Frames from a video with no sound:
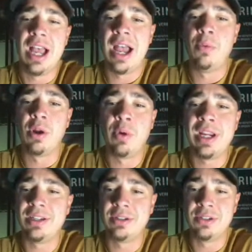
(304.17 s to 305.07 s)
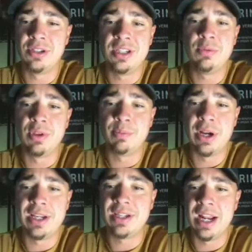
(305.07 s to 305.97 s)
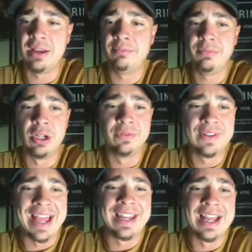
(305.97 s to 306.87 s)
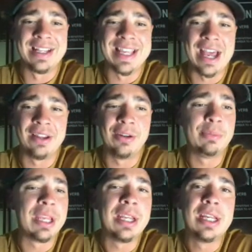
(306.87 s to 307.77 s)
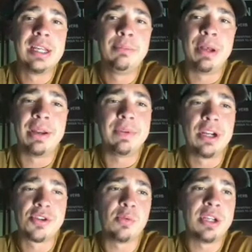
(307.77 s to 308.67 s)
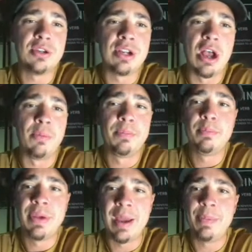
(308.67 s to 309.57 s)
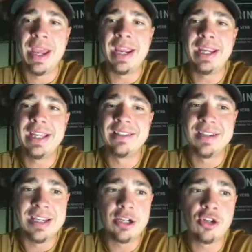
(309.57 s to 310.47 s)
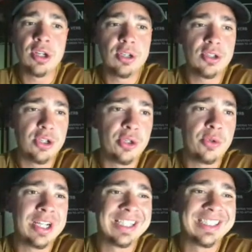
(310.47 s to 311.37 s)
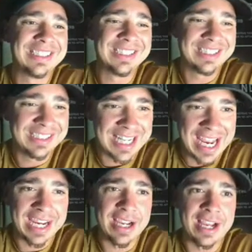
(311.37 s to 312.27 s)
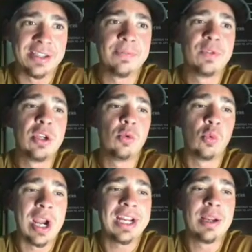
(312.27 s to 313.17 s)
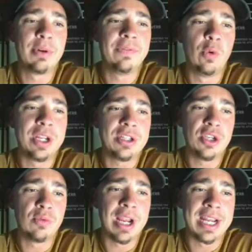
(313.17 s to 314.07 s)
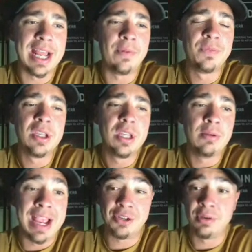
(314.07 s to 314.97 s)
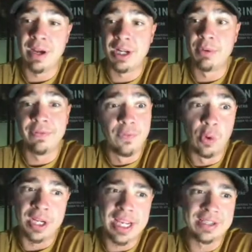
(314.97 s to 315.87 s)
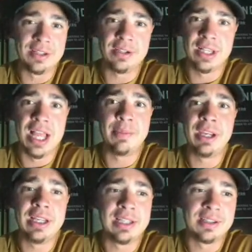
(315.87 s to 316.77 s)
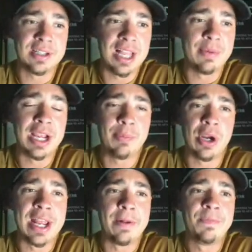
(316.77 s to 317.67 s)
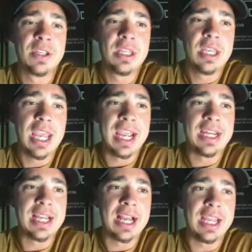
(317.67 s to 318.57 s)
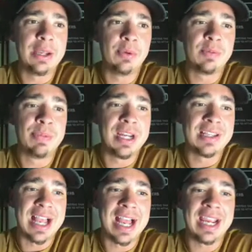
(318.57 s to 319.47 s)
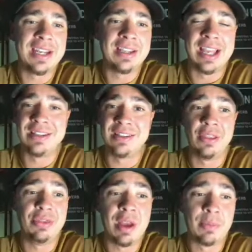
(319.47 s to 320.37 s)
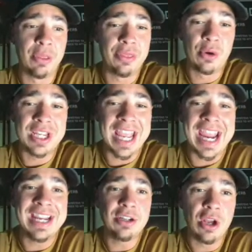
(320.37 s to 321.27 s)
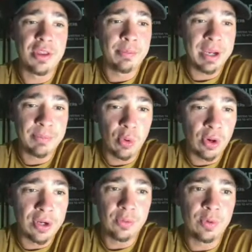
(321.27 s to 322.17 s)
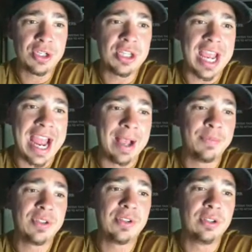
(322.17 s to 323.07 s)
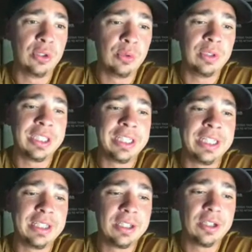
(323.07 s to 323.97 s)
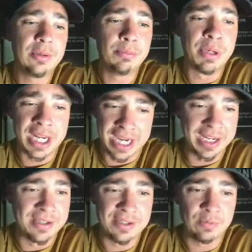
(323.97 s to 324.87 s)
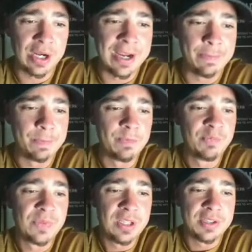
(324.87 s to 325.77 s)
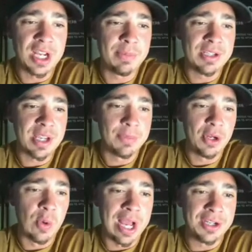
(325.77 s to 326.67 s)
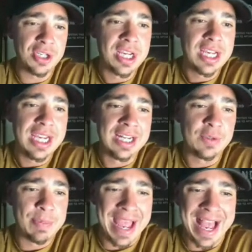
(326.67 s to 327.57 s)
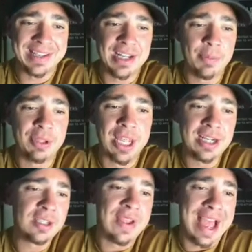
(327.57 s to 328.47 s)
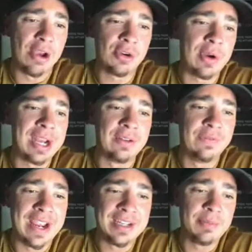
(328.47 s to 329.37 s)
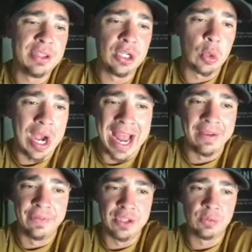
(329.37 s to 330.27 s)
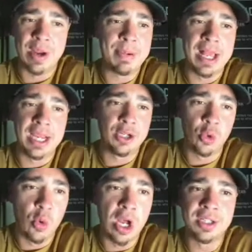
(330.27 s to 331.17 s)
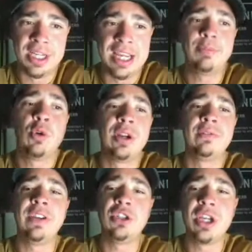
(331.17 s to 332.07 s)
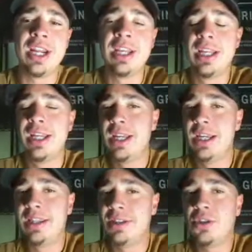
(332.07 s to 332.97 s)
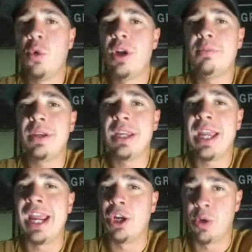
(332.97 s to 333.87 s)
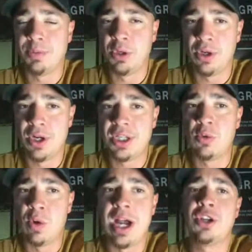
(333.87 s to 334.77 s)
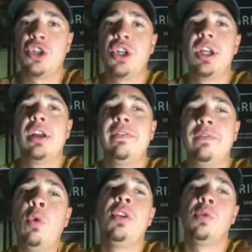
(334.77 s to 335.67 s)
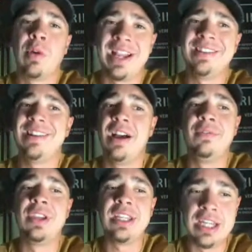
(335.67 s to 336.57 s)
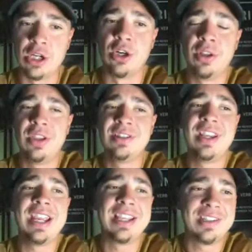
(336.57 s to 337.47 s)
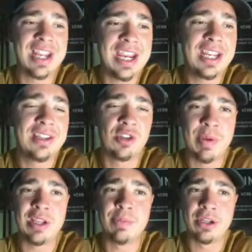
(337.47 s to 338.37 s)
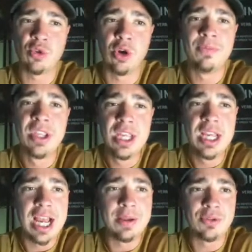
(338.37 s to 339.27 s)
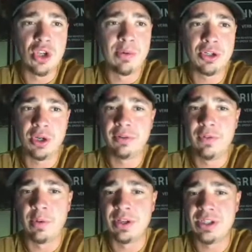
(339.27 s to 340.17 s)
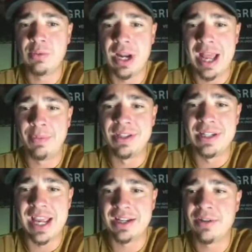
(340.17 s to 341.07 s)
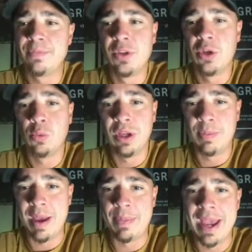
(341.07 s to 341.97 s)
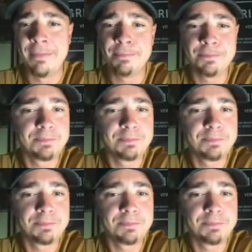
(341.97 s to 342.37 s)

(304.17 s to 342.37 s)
I want to wait to just see where the price kind of, you know, flat lines out a little bit. But here's what we do know. Pepe is here to stay, guys. Rank number 42 right now. Actually, rank number 40 as it's climbing up right now. And it was been as high end as the number 38 on the big board, which is absolutely bananas, right? It's going to be something to watch. It has passed up the likes of Algorand and Phantom in the graph. It's right behind Quant and ApeCoin and VeChain. This is going to be a cryptocurrency to watch for the rest of the year. This thing has taken the space by storm. I am so much looking forward to see what happens next with Pepe.